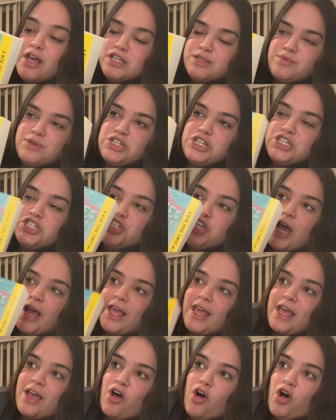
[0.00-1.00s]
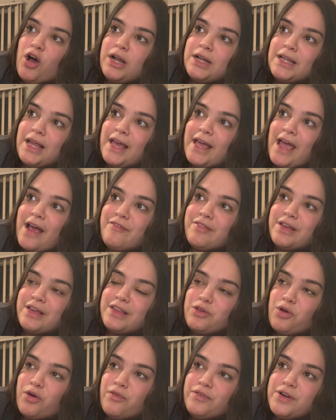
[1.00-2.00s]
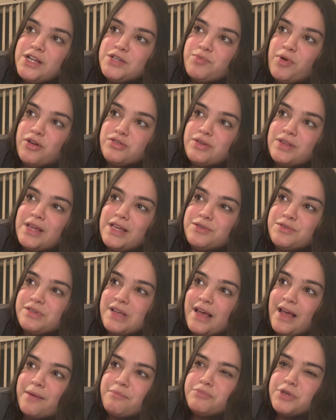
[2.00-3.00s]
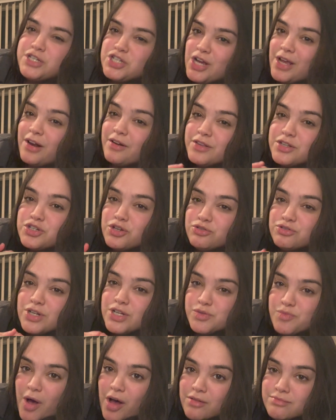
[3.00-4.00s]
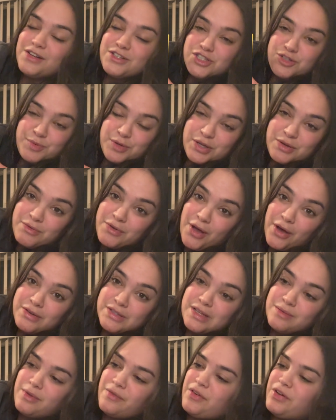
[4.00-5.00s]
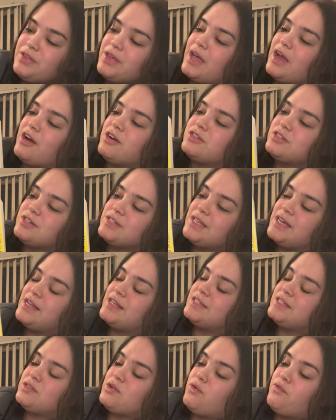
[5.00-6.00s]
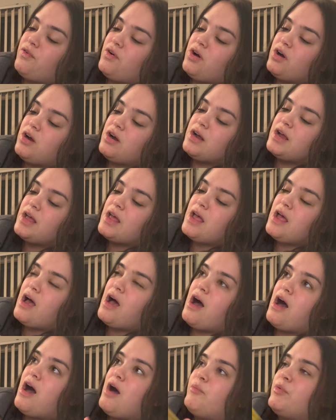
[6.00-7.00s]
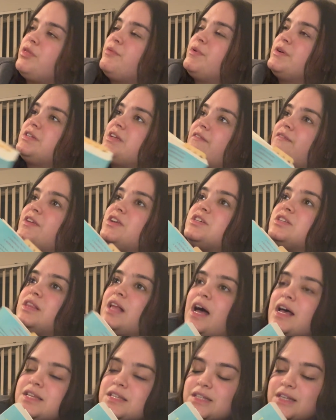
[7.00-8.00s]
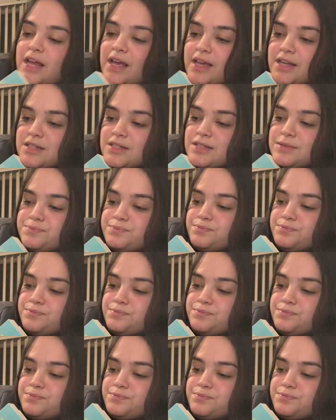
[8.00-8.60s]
So he's checking on like everything in the orphanage, but also I think he's like be checking on the children as well. It's super cute and cozy. I'm loving all the characters in it so far. What the books did I finish last night?